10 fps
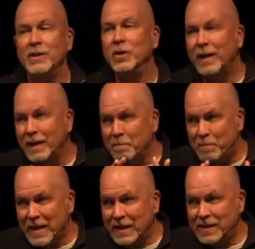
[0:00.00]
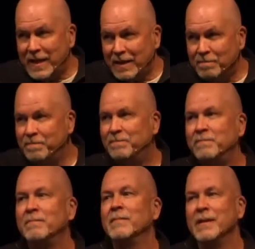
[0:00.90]
You're getting B team,
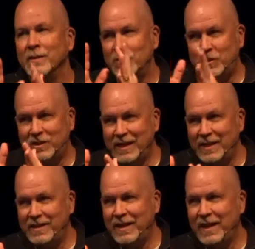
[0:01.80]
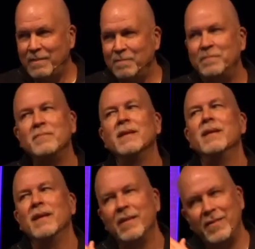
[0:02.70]
C team,
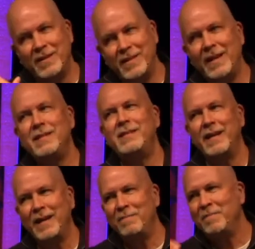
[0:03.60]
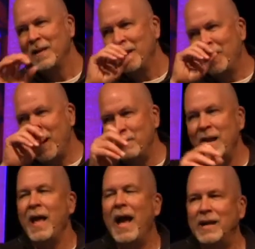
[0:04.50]
the D team. You know, I
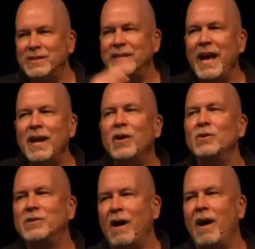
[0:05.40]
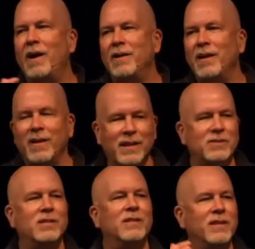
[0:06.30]
mean, as the day goes on,
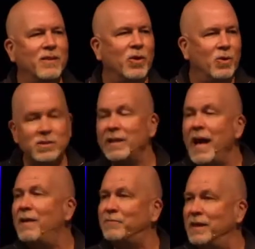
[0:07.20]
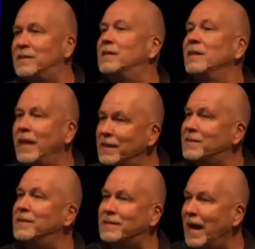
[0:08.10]
it's who's left? It's the less
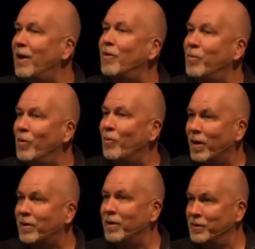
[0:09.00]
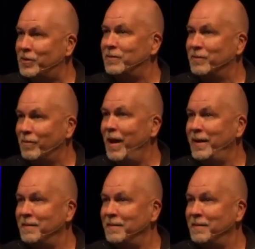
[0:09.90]
desirable workers, right?